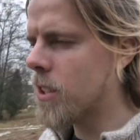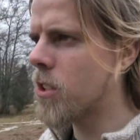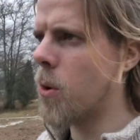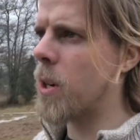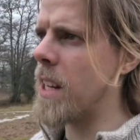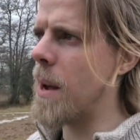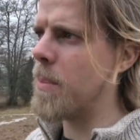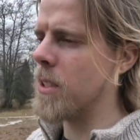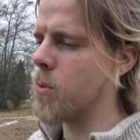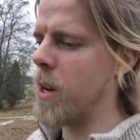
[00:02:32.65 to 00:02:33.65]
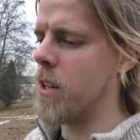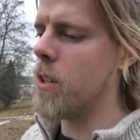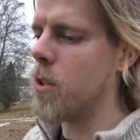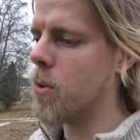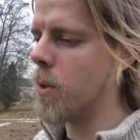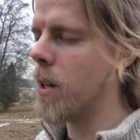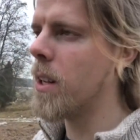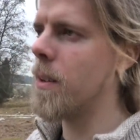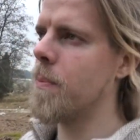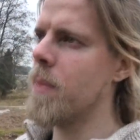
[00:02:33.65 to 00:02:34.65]
So what happens when you,
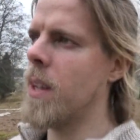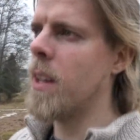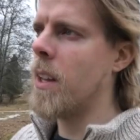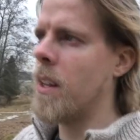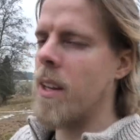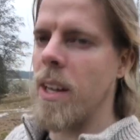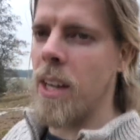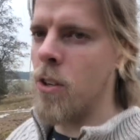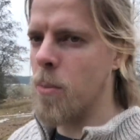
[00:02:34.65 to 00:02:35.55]
in